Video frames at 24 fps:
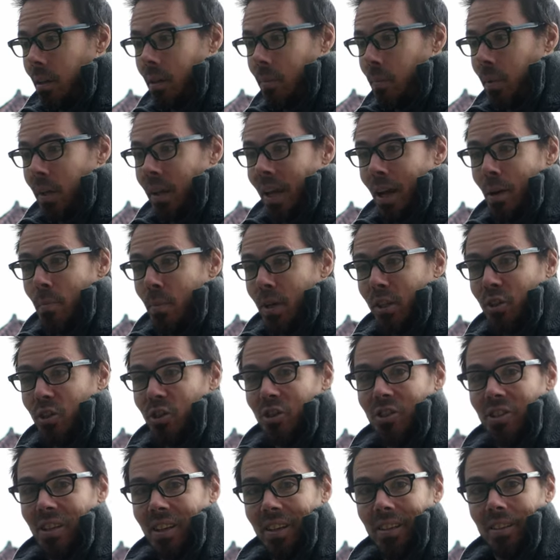I'm like, how much
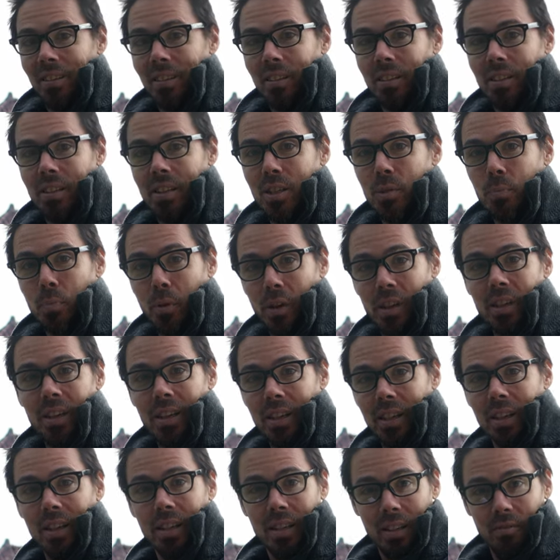is it? He's probably
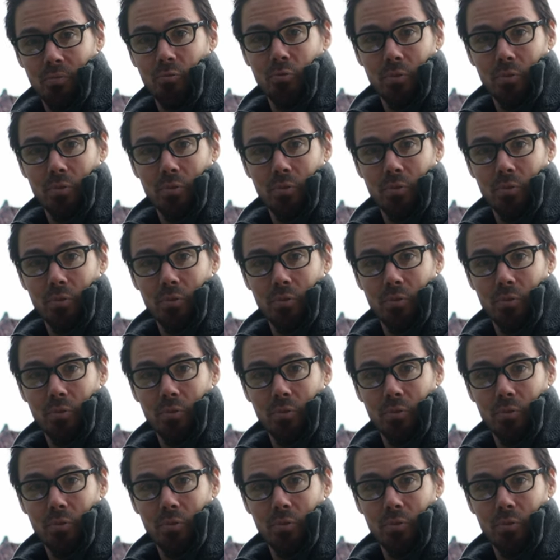going to